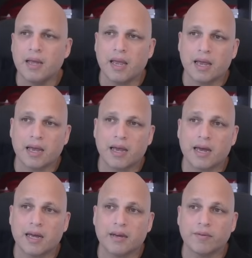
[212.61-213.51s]

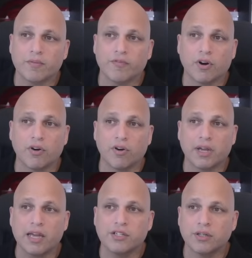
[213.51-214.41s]
And for
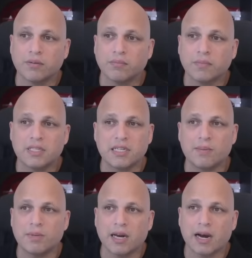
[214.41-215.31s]
location,
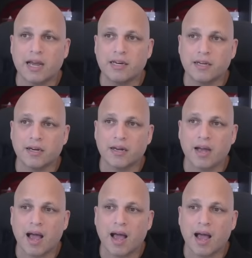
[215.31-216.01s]
similar idea.